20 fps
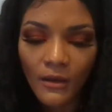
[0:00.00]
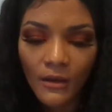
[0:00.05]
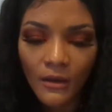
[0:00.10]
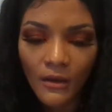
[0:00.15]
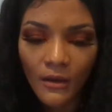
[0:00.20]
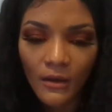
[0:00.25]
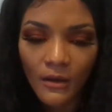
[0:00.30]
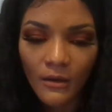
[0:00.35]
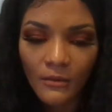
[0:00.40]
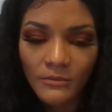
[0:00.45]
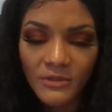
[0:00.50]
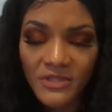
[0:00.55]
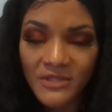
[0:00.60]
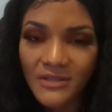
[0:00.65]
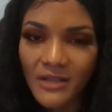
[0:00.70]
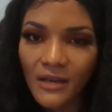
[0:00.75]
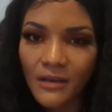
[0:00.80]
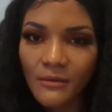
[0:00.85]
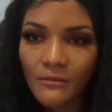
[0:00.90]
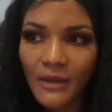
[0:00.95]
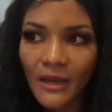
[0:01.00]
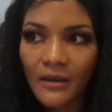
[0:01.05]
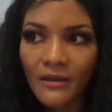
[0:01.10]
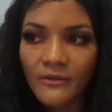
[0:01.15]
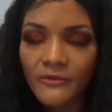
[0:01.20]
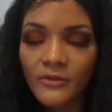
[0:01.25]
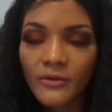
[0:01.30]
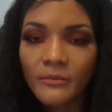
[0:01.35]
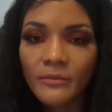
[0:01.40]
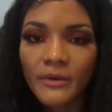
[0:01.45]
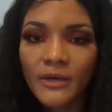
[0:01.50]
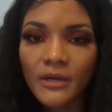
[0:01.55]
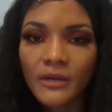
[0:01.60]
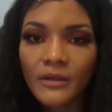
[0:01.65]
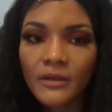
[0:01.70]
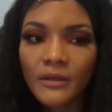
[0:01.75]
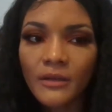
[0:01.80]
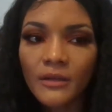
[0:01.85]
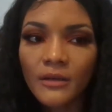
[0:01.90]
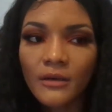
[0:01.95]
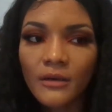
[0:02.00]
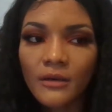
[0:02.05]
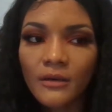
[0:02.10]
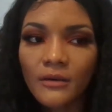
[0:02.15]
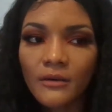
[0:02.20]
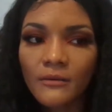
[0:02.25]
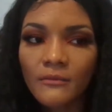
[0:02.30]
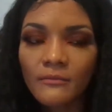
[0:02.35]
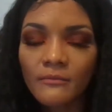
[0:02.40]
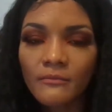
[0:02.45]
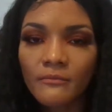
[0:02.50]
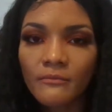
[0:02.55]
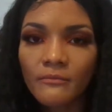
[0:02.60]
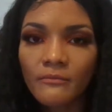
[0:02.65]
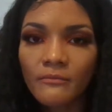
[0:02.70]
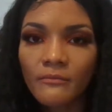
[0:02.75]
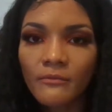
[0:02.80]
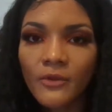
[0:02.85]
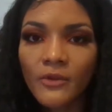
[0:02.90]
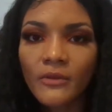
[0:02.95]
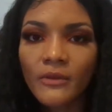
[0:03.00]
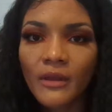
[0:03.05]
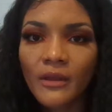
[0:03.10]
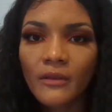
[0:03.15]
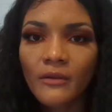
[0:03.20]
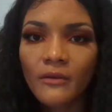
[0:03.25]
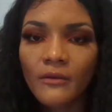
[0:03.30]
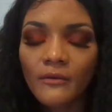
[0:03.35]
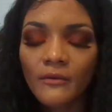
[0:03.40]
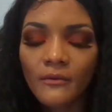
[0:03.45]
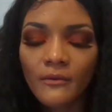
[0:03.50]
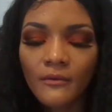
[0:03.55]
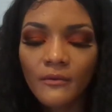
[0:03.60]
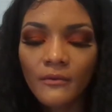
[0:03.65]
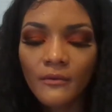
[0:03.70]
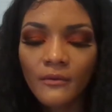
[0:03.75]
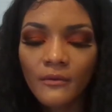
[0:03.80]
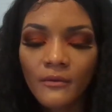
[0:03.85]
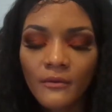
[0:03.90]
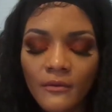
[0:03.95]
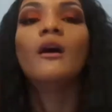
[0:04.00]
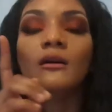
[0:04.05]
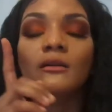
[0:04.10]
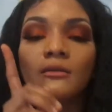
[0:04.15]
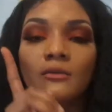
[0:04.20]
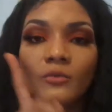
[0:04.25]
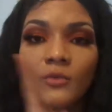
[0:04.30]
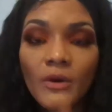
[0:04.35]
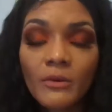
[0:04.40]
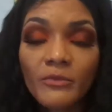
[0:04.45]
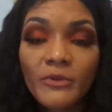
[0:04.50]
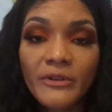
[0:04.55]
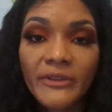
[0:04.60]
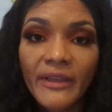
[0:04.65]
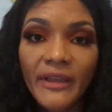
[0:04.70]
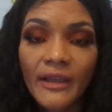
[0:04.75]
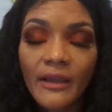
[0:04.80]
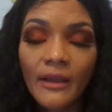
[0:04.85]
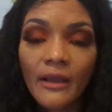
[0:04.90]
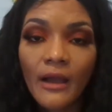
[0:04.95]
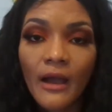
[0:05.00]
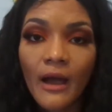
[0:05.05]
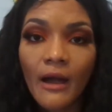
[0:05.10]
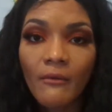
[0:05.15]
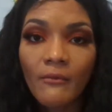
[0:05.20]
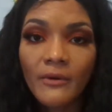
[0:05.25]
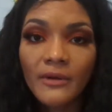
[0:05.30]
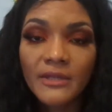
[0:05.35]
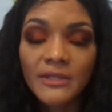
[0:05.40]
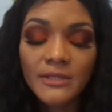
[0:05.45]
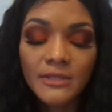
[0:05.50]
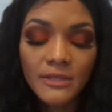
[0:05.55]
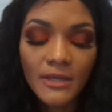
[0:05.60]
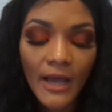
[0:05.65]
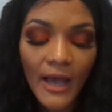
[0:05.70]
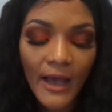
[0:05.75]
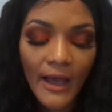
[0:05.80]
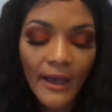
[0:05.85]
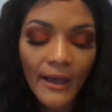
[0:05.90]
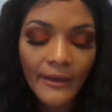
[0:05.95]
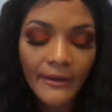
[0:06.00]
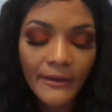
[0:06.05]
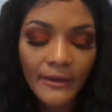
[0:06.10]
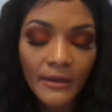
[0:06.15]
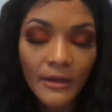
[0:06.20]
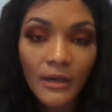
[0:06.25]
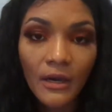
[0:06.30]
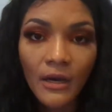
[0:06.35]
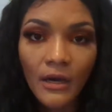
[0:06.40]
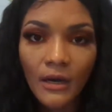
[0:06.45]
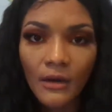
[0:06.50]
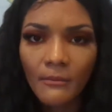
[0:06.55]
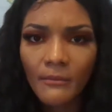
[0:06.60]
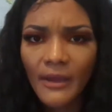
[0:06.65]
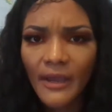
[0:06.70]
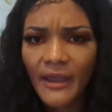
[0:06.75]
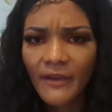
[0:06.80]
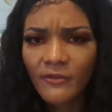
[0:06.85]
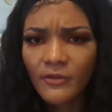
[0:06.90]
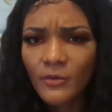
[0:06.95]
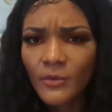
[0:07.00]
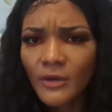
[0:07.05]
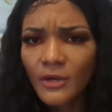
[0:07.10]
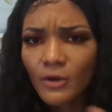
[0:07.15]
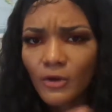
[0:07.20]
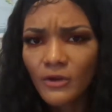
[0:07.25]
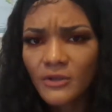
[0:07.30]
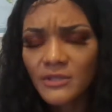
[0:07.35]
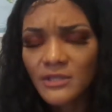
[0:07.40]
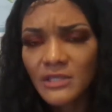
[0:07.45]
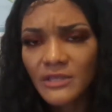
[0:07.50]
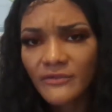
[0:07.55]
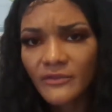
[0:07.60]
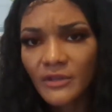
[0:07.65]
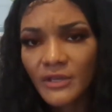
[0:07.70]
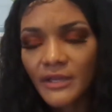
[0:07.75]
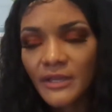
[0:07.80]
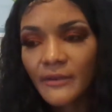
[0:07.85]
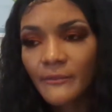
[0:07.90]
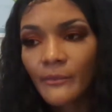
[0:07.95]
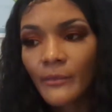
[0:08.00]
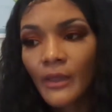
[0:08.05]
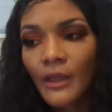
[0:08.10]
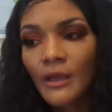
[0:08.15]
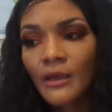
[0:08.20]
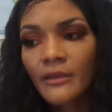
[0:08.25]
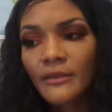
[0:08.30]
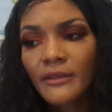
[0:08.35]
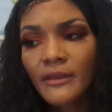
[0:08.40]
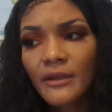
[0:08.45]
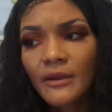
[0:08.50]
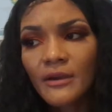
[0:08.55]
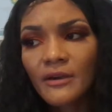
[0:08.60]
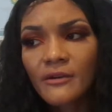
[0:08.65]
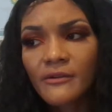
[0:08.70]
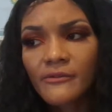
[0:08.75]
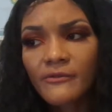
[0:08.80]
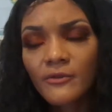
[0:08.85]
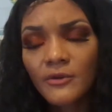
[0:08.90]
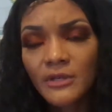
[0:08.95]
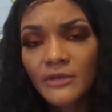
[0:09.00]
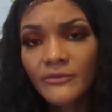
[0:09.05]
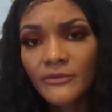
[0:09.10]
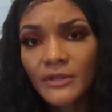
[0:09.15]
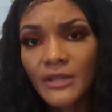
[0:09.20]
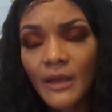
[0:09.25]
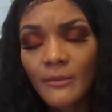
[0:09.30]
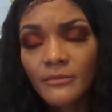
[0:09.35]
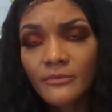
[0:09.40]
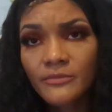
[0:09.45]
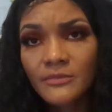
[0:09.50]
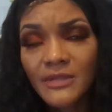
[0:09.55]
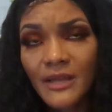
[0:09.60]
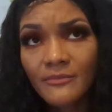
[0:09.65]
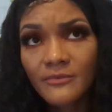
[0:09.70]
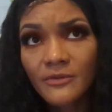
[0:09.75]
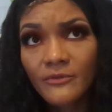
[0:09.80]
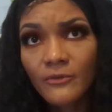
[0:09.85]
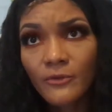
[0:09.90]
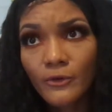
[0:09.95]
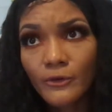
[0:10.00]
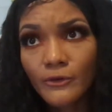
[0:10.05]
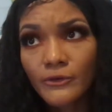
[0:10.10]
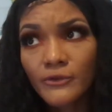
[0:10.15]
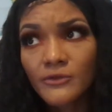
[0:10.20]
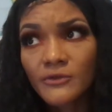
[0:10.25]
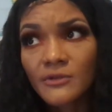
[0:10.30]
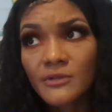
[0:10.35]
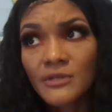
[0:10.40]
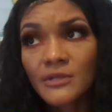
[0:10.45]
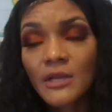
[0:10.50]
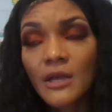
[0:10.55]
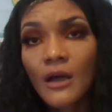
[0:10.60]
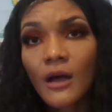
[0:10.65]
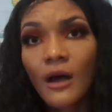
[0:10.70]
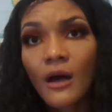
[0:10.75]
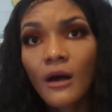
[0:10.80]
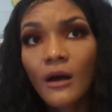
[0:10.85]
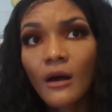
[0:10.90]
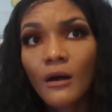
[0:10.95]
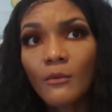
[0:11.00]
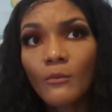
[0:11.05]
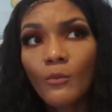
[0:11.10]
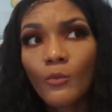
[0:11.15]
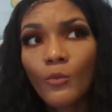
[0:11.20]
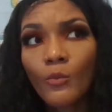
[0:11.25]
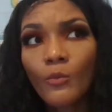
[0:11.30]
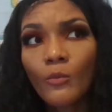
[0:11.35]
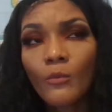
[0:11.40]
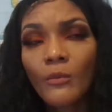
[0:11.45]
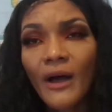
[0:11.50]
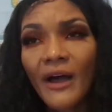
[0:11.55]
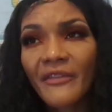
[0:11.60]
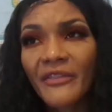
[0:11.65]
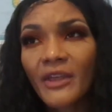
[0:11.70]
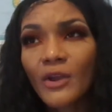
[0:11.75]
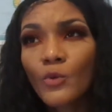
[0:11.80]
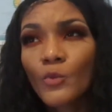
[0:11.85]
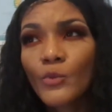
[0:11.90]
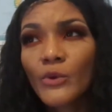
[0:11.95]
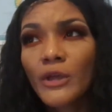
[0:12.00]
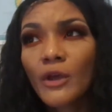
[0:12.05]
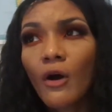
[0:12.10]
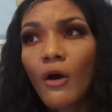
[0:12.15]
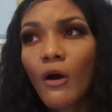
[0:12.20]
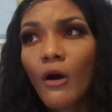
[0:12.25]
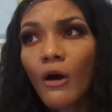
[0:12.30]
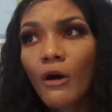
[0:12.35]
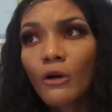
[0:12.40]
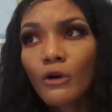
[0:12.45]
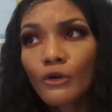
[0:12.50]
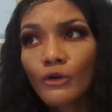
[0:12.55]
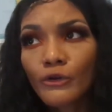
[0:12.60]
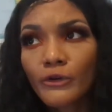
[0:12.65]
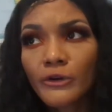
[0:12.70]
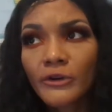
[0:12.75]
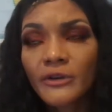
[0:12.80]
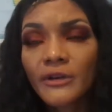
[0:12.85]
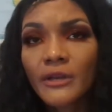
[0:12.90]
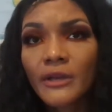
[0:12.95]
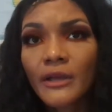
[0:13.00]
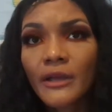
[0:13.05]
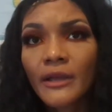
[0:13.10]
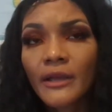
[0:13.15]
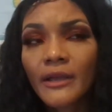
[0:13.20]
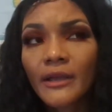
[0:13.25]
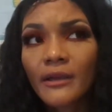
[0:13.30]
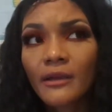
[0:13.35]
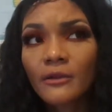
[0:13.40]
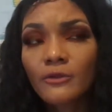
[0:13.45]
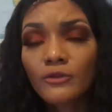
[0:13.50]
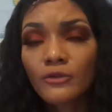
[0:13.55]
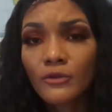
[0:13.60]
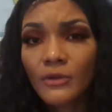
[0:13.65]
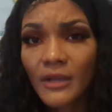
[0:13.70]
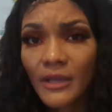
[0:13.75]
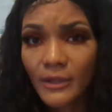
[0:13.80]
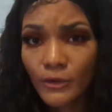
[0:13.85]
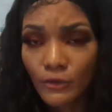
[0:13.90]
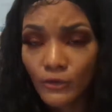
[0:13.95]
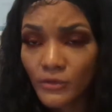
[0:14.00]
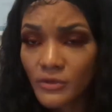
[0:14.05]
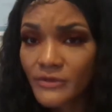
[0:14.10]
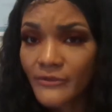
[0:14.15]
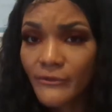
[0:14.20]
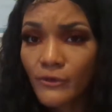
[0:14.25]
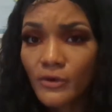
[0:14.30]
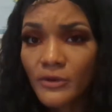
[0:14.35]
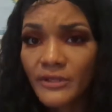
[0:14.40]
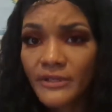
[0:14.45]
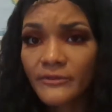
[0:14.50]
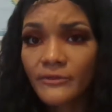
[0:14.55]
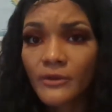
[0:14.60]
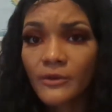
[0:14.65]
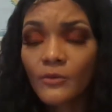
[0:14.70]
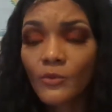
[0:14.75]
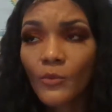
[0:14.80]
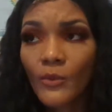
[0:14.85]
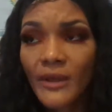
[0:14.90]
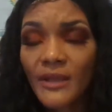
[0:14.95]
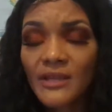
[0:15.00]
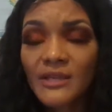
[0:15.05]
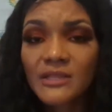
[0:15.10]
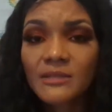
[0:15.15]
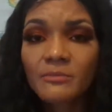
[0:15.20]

um, just tell them I love you, but um, no thank you. One more thing I wanted to add. Um, everyone learns differently. There are four different type, types of runners. Um, I think we all learn those four different ways.